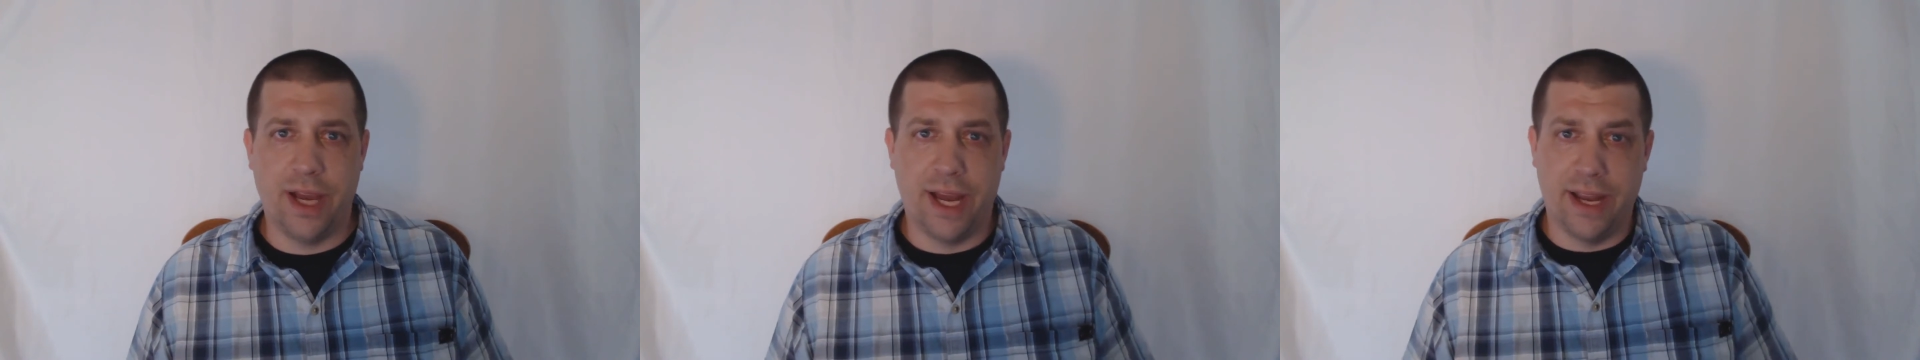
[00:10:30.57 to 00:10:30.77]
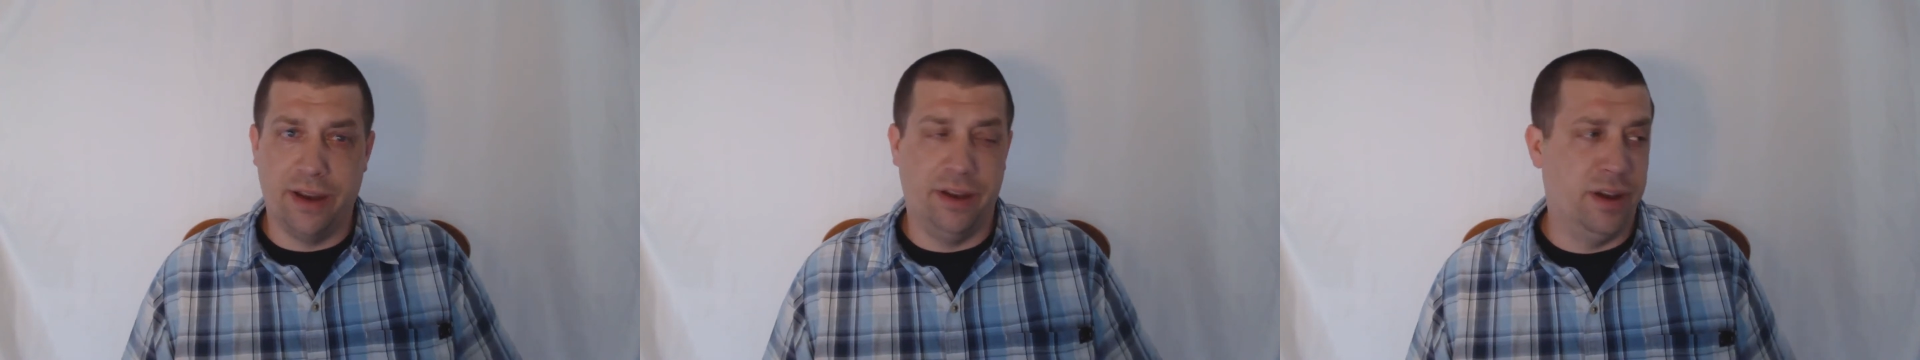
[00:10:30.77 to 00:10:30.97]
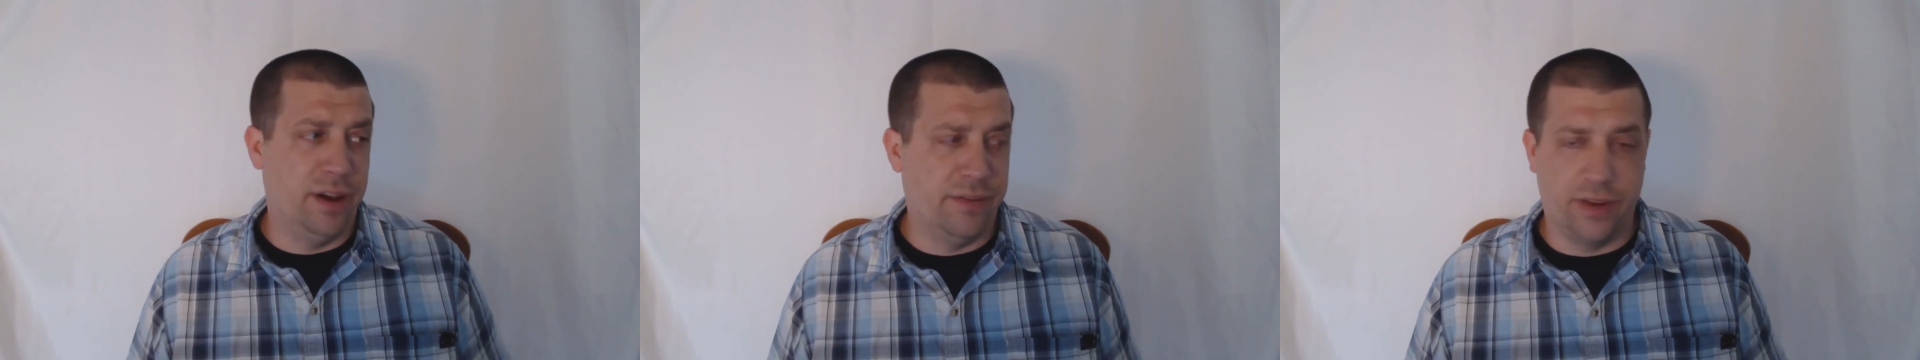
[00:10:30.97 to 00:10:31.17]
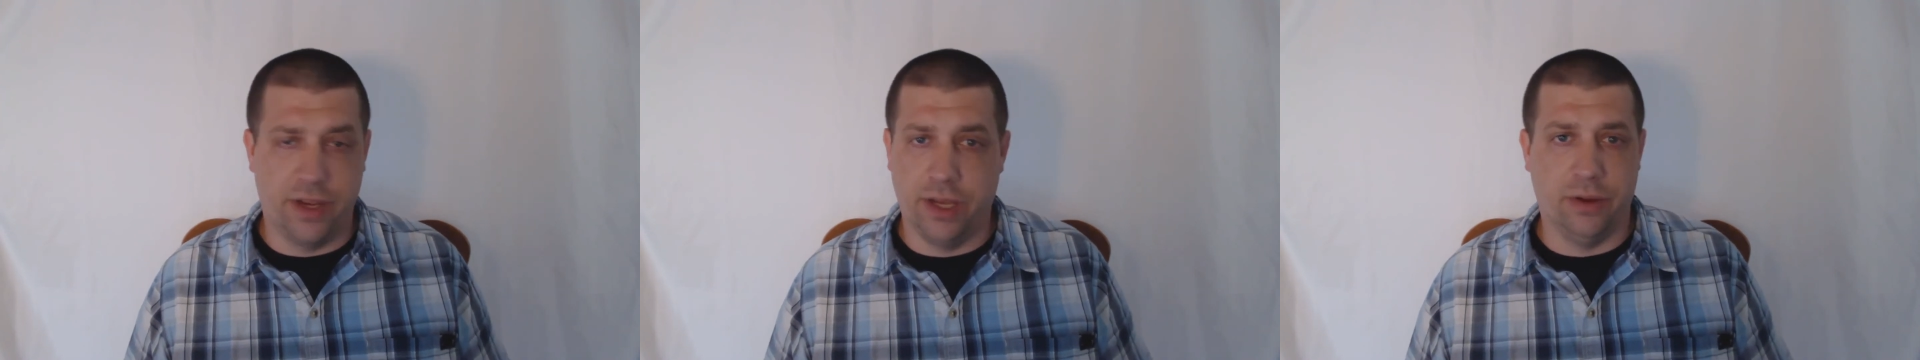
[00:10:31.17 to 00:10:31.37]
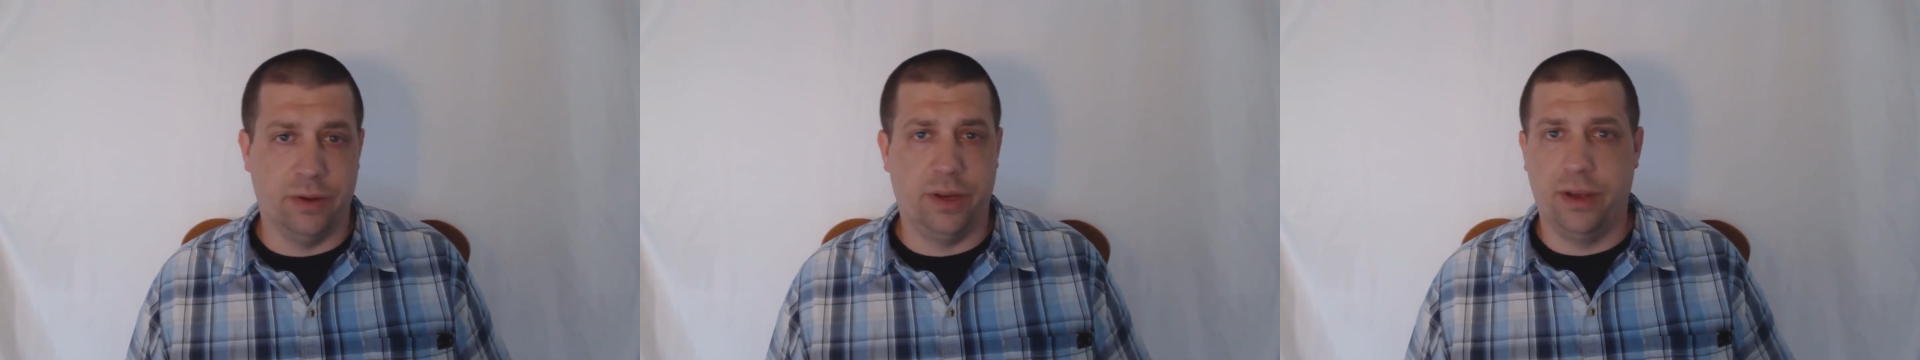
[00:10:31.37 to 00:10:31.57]
You got enough
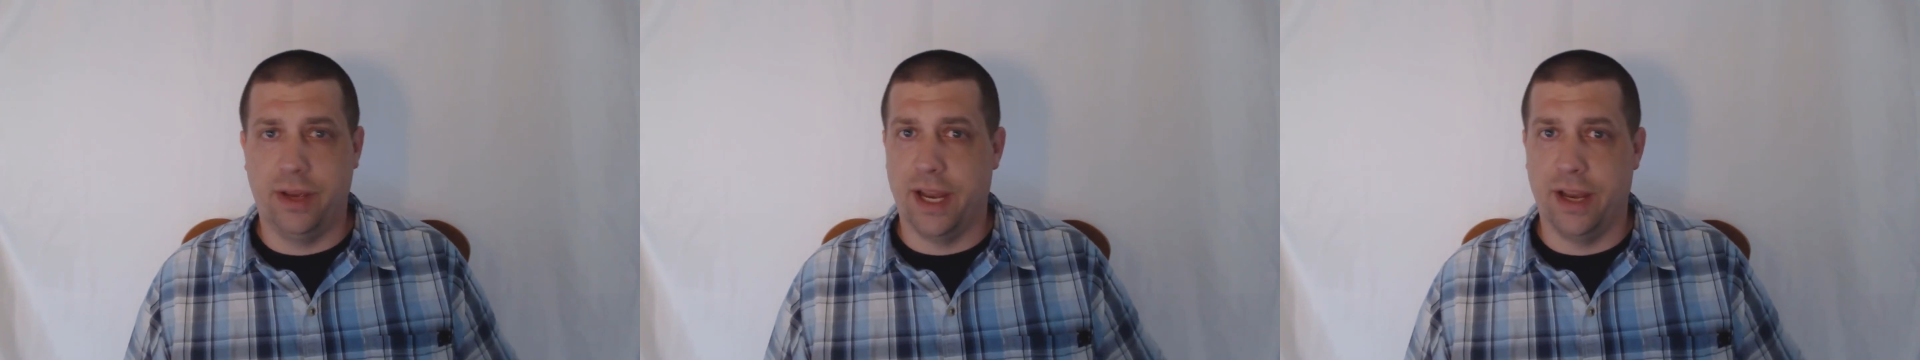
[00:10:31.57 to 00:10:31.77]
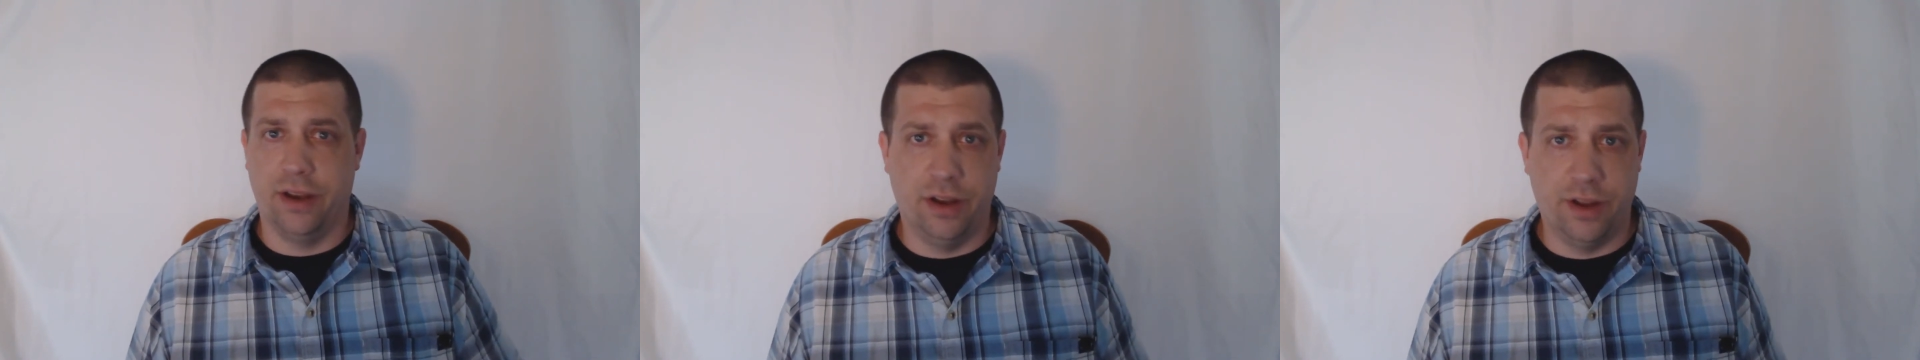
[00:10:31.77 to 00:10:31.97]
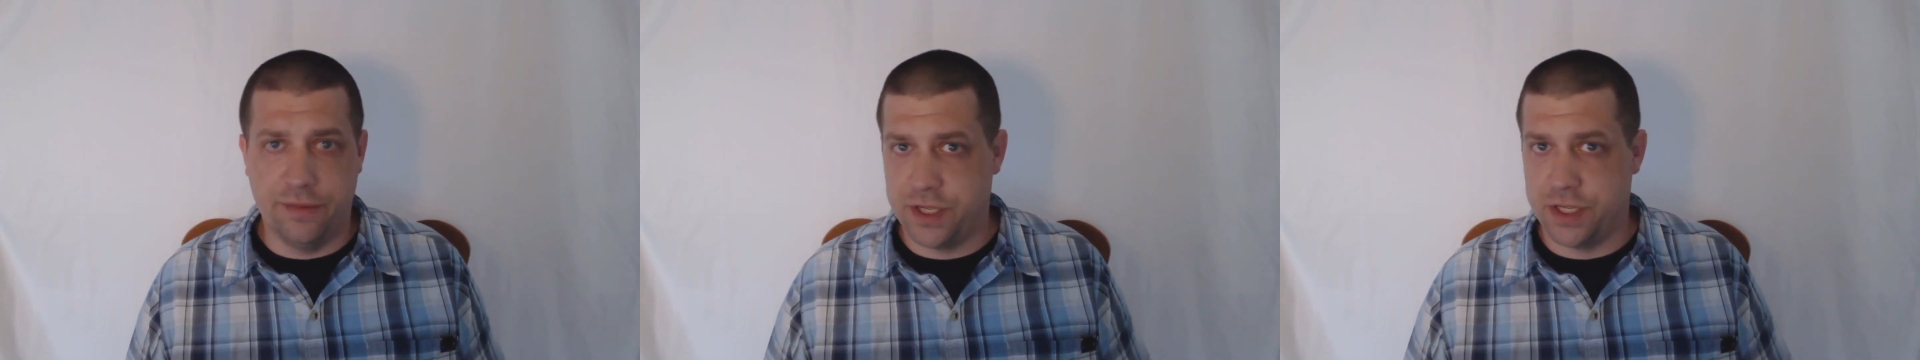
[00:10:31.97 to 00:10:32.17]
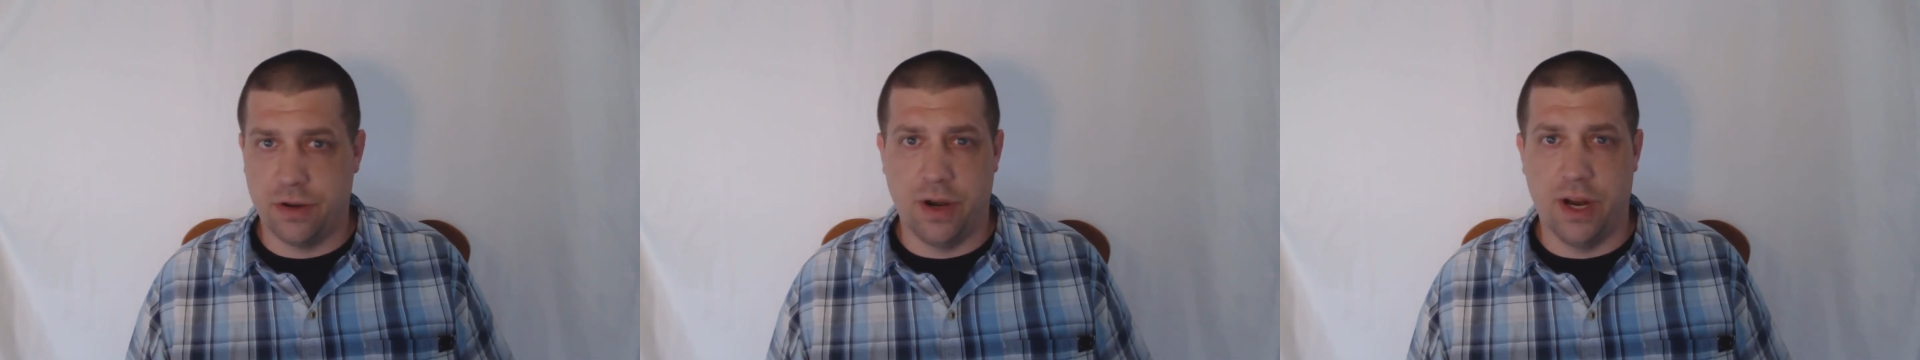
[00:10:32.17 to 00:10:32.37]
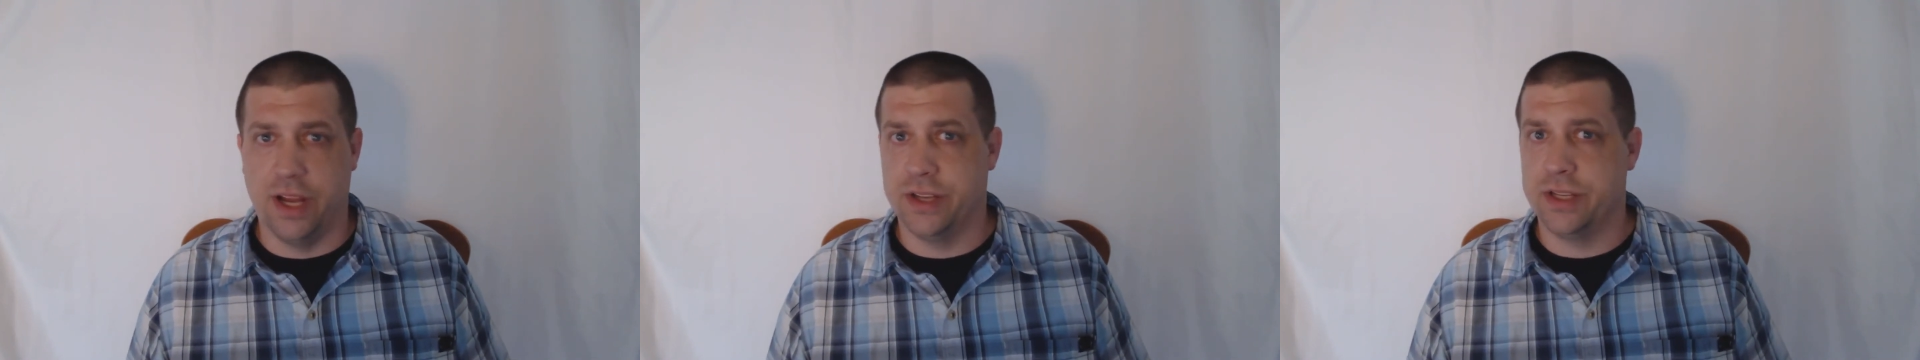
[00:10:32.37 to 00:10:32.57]
guilt. You got enough
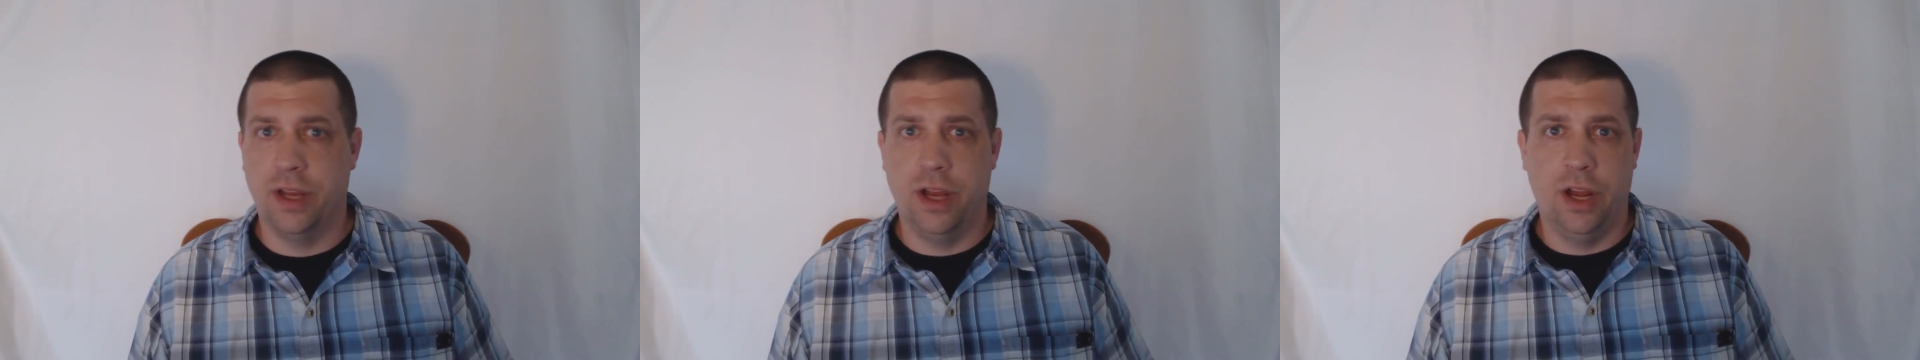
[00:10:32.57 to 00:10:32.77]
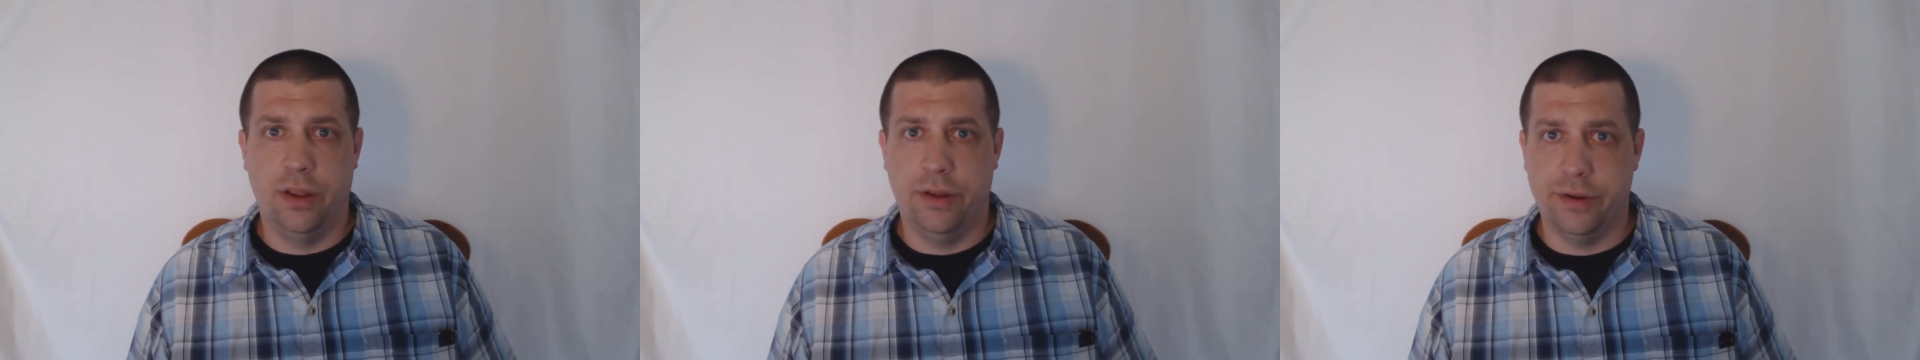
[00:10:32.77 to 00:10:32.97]
stress.